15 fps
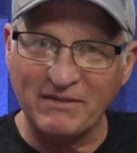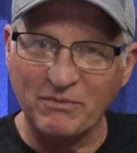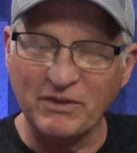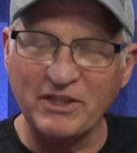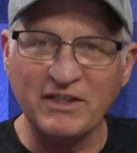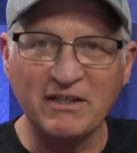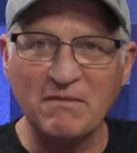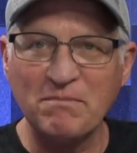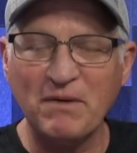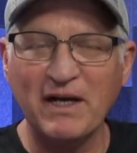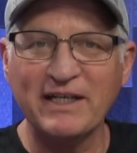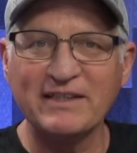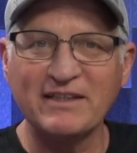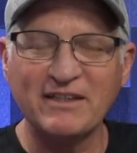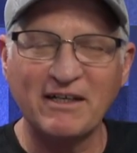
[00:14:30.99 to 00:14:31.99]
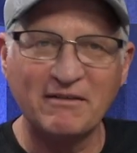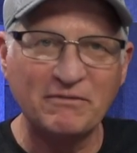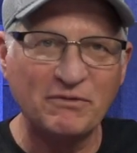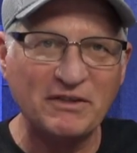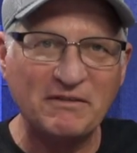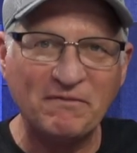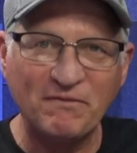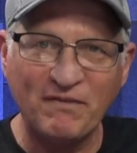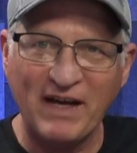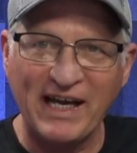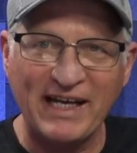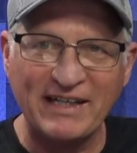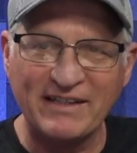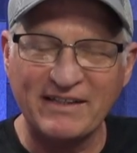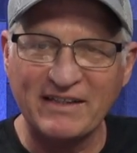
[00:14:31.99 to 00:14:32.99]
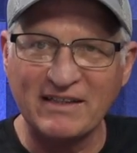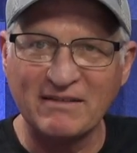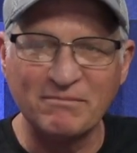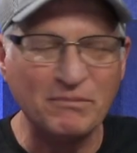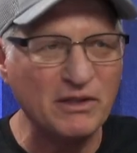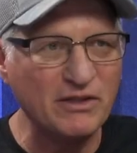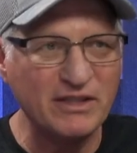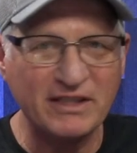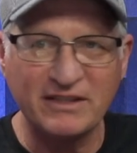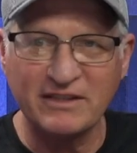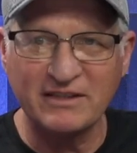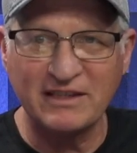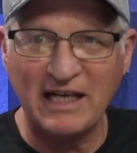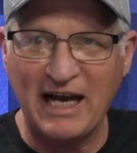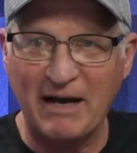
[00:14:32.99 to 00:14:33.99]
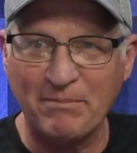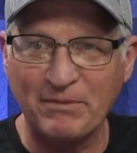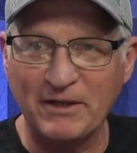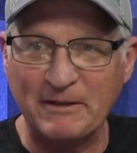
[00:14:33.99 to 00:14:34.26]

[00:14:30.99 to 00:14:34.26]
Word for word: When you combine love with faith, mm-hmm. miracles happen.